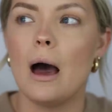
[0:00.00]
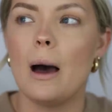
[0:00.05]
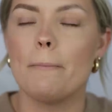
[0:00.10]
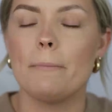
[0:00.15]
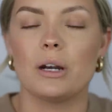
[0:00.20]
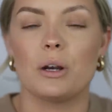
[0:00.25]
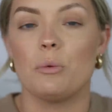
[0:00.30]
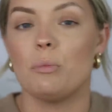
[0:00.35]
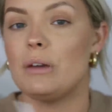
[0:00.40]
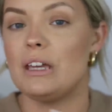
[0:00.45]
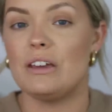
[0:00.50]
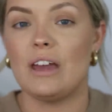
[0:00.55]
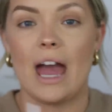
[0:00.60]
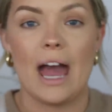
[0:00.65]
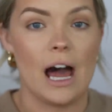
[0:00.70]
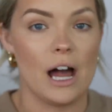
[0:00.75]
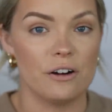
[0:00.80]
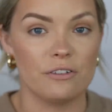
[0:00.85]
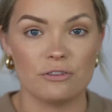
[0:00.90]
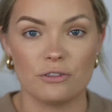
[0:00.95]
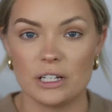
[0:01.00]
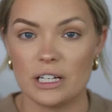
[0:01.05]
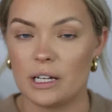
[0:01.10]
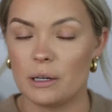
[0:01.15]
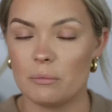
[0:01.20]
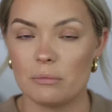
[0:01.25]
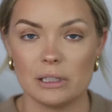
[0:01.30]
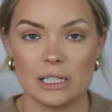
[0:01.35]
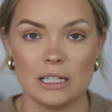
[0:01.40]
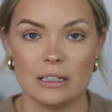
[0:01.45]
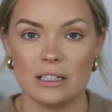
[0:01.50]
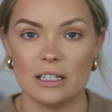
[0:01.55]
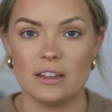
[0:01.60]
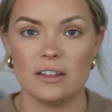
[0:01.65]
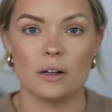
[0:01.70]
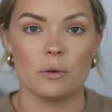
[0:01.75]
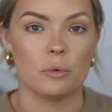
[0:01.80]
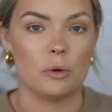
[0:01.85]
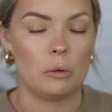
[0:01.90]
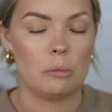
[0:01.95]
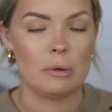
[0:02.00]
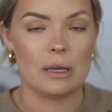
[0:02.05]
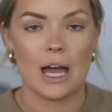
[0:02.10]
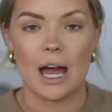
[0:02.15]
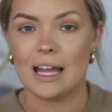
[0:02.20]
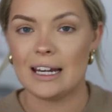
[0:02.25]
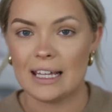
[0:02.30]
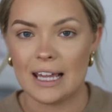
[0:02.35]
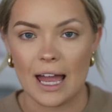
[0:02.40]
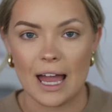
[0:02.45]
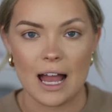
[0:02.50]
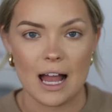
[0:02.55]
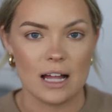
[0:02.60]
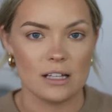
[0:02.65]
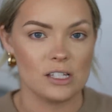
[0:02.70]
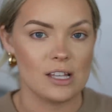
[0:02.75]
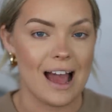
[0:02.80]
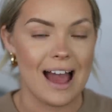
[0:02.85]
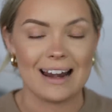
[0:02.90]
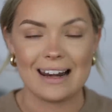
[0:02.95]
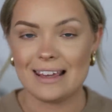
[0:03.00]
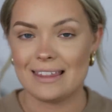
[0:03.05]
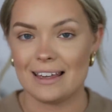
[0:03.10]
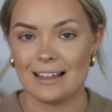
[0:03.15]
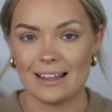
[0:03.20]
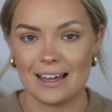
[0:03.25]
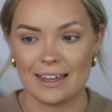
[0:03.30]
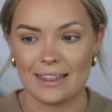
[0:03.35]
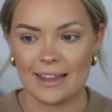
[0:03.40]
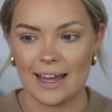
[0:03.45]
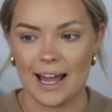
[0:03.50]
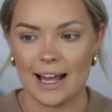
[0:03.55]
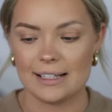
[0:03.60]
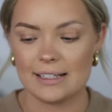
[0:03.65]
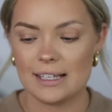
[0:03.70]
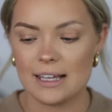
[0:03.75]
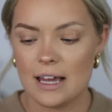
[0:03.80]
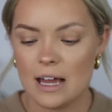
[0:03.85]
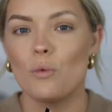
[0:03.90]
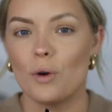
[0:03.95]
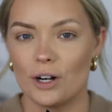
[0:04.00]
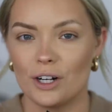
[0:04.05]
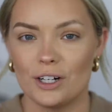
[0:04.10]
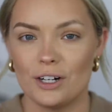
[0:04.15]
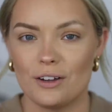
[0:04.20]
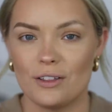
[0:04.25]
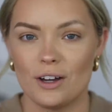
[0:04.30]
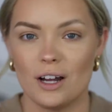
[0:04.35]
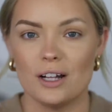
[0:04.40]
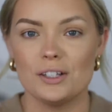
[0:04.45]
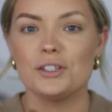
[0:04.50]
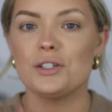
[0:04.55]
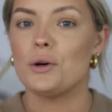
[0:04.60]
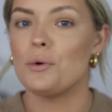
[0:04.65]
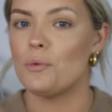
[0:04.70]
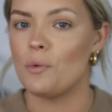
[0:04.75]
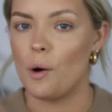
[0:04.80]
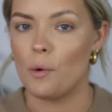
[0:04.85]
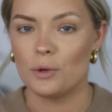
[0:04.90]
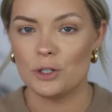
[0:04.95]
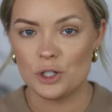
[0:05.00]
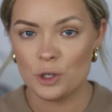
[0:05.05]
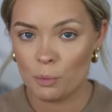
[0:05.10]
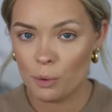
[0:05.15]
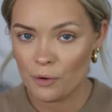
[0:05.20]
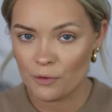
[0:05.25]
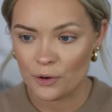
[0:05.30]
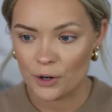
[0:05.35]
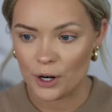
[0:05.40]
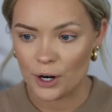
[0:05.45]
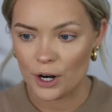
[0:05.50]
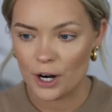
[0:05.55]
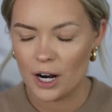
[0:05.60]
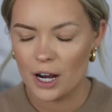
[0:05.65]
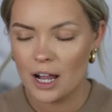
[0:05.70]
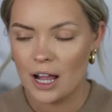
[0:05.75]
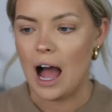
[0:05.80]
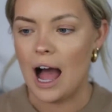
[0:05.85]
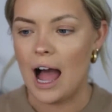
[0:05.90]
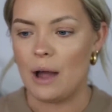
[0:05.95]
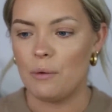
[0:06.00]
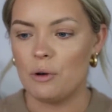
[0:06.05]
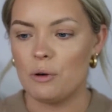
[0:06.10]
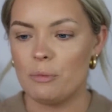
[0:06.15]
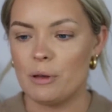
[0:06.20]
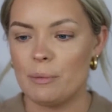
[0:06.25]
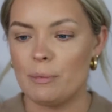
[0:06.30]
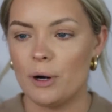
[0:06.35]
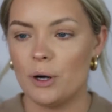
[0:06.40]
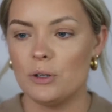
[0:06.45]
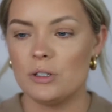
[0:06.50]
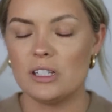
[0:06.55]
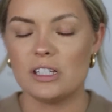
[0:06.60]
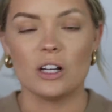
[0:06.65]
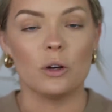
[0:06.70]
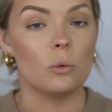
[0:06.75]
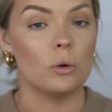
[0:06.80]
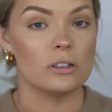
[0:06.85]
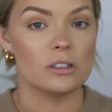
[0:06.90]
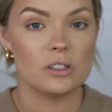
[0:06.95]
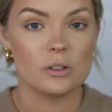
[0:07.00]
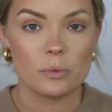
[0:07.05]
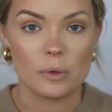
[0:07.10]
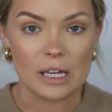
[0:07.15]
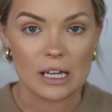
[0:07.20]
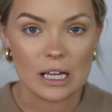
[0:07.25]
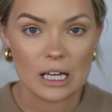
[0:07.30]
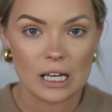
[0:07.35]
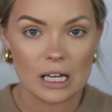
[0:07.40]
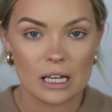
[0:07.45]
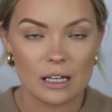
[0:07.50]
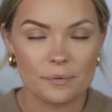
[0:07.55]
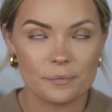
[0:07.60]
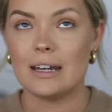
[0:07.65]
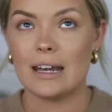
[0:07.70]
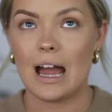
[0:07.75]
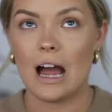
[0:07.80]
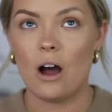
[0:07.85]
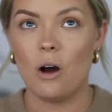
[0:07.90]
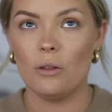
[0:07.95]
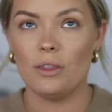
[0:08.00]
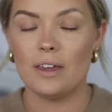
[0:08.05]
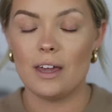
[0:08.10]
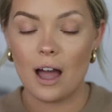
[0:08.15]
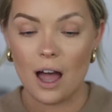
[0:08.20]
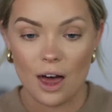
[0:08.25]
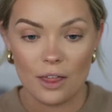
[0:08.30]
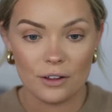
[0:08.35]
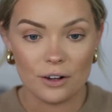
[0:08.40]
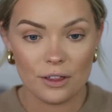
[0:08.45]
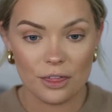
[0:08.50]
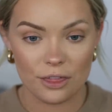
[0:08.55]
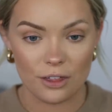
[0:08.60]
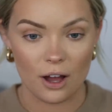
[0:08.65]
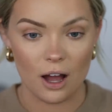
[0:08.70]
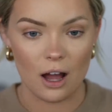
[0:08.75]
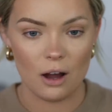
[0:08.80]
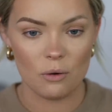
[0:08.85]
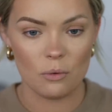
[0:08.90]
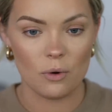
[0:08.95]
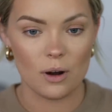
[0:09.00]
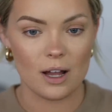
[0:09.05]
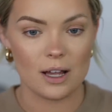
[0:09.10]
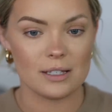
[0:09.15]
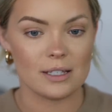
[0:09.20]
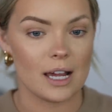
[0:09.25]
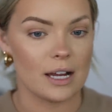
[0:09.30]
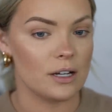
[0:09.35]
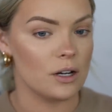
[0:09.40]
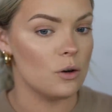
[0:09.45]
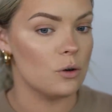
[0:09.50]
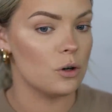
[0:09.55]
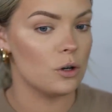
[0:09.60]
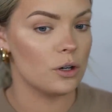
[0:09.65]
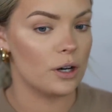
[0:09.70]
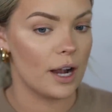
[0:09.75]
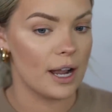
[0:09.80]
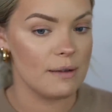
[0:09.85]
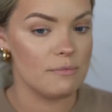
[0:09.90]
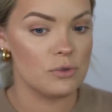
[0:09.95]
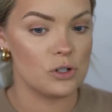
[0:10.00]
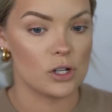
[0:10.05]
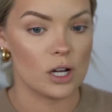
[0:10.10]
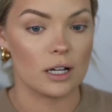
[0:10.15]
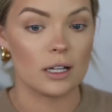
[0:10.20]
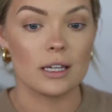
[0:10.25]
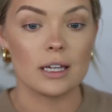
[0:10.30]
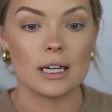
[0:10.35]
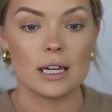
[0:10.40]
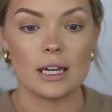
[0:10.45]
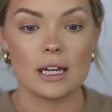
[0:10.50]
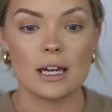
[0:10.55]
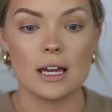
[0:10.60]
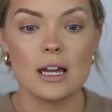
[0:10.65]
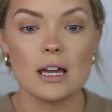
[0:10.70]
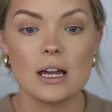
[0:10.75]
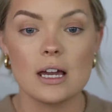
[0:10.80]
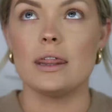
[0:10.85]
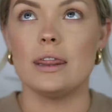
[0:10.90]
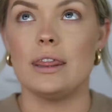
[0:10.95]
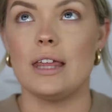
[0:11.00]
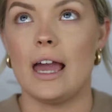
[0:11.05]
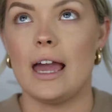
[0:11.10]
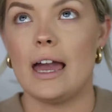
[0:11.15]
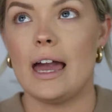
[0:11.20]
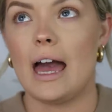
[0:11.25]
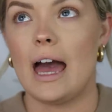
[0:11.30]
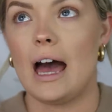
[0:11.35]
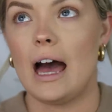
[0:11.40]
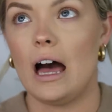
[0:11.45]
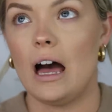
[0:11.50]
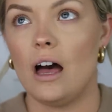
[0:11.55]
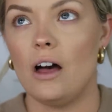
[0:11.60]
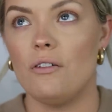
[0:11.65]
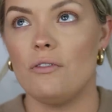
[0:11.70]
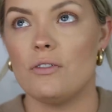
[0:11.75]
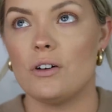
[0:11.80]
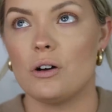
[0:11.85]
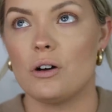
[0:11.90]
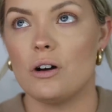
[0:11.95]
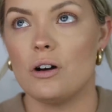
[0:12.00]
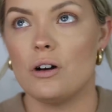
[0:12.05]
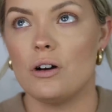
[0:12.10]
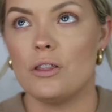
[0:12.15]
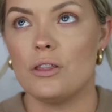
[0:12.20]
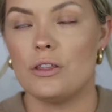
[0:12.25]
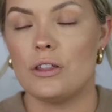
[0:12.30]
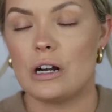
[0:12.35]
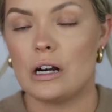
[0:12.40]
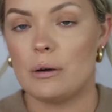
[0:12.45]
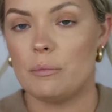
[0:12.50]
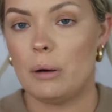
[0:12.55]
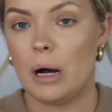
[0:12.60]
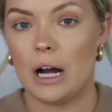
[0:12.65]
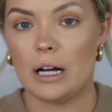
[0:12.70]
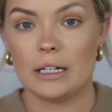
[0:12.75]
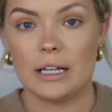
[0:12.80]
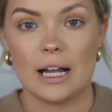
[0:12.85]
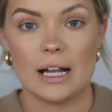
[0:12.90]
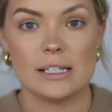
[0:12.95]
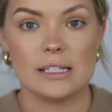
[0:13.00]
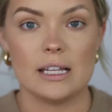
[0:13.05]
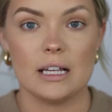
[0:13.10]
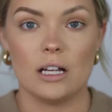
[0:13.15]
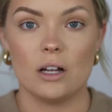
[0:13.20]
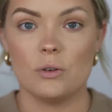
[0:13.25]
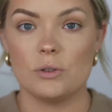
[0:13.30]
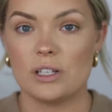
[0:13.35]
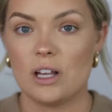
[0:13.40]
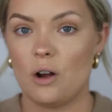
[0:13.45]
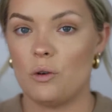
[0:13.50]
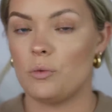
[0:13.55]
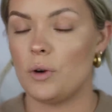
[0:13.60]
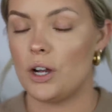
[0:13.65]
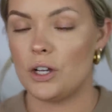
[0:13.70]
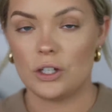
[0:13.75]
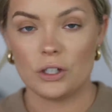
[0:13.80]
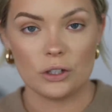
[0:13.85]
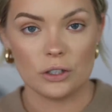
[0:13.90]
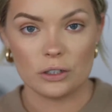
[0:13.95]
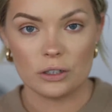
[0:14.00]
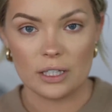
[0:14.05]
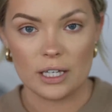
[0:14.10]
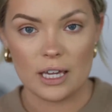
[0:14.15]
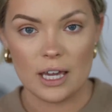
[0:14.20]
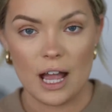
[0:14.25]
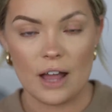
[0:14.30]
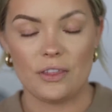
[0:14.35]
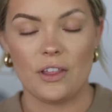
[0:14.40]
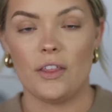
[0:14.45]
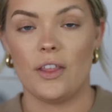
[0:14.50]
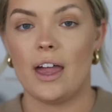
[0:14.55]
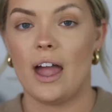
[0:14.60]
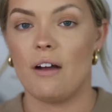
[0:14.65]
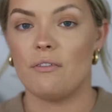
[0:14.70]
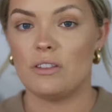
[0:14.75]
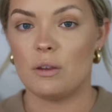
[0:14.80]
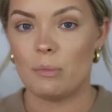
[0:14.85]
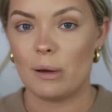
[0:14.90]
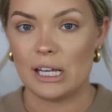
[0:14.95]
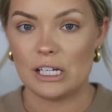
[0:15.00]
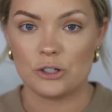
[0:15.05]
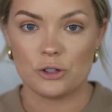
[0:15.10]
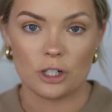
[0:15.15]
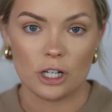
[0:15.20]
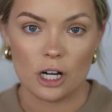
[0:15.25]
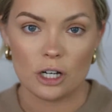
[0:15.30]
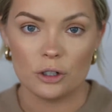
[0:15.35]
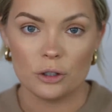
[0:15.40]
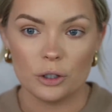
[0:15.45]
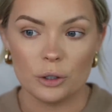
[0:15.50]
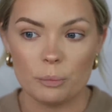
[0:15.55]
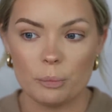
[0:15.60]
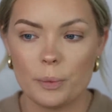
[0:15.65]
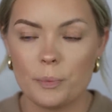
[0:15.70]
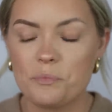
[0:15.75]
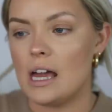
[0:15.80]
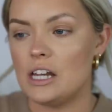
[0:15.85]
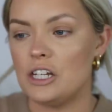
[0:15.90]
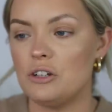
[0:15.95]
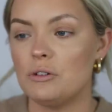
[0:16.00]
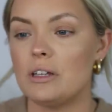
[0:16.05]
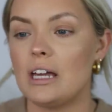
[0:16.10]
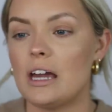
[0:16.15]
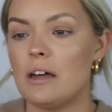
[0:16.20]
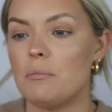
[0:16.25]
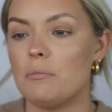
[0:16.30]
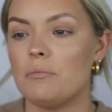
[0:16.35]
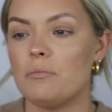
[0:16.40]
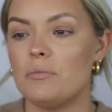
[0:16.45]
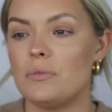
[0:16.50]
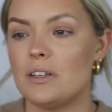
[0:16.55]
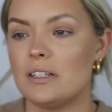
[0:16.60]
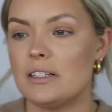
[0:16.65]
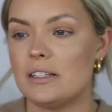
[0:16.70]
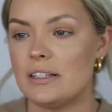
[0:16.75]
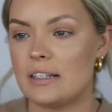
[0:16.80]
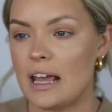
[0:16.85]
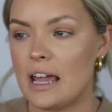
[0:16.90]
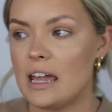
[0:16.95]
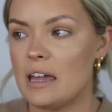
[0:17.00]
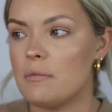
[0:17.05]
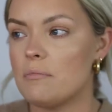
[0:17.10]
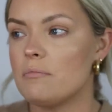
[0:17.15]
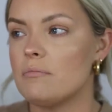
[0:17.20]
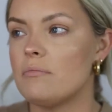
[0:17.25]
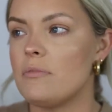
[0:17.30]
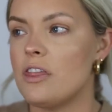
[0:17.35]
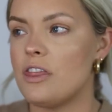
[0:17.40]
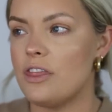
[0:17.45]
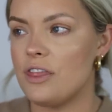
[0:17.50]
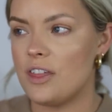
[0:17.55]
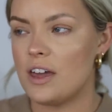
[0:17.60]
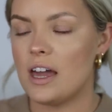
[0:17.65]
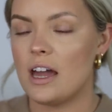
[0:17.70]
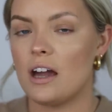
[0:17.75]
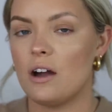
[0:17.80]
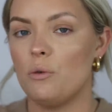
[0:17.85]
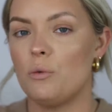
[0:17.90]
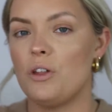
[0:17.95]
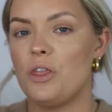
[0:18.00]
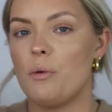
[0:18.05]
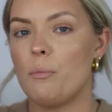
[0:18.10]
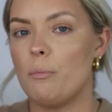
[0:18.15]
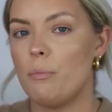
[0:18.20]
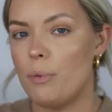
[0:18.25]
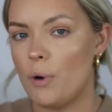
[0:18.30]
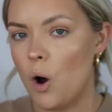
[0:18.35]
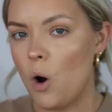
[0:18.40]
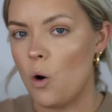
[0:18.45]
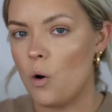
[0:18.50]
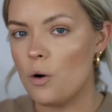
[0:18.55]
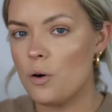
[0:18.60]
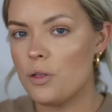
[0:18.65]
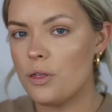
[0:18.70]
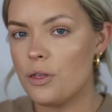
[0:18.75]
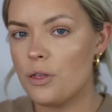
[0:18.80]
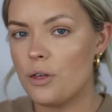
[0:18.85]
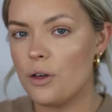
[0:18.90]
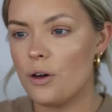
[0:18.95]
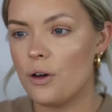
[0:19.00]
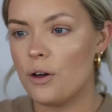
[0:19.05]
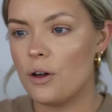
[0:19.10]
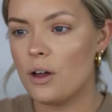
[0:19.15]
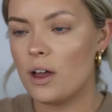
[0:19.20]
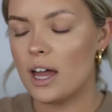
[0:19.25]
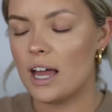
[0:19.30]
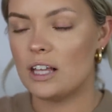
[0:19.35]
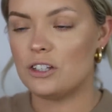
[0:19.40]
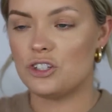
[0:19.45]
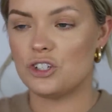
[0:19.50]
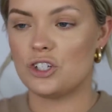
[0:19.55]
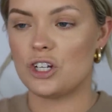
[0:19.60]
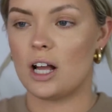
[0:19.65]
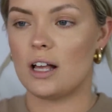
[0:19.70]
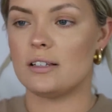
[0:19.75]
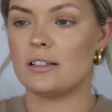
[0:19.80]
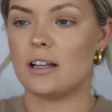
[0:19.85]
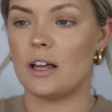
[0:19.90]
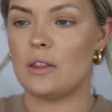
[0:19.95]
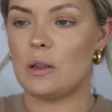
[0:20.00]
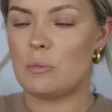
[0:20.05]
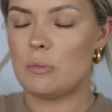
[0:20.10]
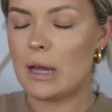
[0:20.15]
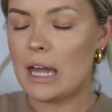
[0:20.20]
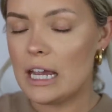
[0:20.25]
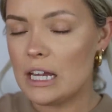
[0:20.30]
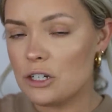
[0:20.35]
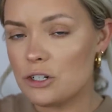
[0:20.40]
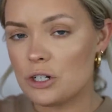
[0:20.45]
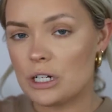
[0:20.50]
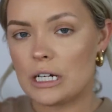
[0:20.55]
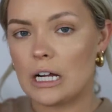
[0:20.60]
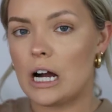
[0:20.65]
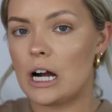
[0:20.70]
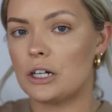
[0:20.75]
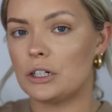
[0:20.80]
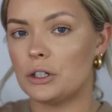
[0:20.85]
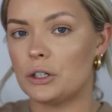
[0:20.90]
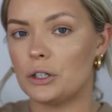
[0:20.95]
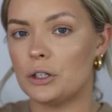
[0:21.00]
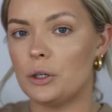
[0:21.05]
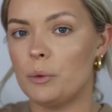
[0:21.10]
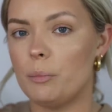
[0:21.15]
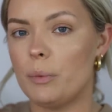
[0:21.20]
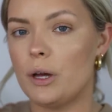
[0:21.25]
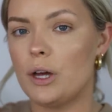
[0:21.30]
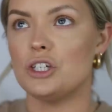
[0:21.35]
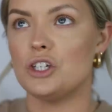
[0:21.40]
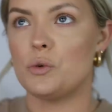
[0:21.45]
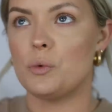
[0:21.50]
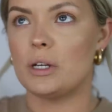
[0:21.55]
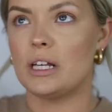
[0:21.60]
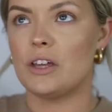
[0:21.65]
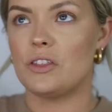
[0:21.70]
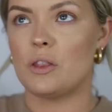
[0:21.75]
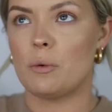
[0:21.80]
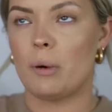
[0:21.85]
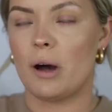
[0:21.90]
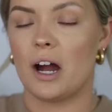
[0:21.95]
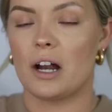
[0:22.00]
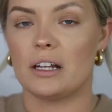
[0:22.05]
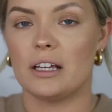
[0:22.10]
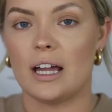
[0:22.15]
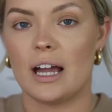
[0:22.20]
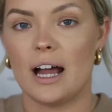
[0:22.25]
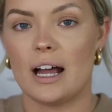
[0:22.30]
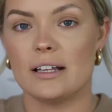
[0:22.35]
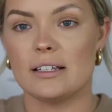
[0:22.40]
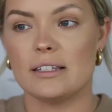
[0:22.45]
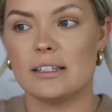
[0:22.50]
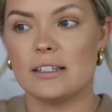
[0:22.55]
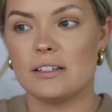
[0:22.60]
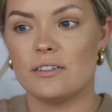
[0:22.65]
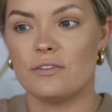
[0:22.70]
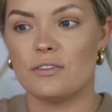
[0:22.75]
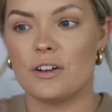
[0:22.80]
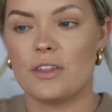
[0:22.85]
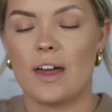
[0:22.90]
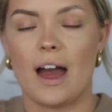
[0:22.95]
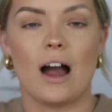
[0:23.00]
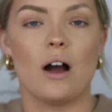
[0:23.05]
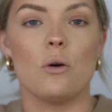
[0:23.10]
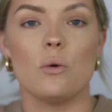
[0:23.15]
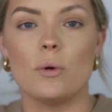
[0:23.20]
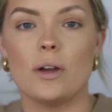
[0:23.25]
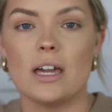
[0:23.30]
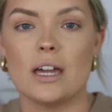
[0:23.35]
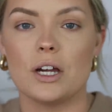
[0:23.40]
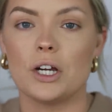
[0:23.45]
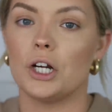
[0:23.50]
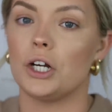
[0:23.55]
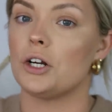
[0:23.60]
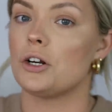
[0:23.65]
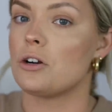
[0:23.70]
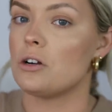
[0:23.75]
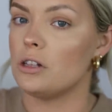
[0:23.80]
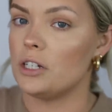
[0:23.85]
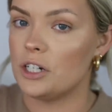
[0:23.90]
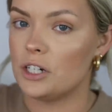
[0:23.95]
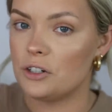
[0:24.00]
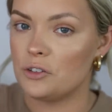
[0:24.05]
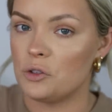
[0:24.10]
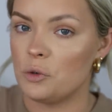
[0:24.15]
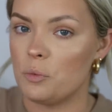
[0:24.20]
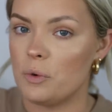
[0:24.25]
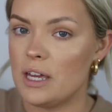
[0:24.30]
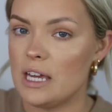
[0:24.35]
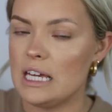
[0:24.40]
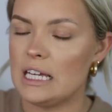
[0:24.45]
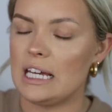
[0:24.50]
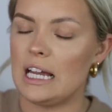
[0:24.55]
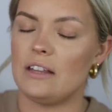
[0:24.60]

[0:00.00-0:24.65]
But it'd be ad-free completely. There wouldn't be any ads, anything like that. What are your thoughts? What would you prefer? I would be posting once a week. Now, the other thought was, I know Crime Junkie, they have their podcast that goes out regularly, and then they have the Patreon group. And you'd get the same thing with both. It's just on the Patreon group, you would get the podcast for that week earlier in the week.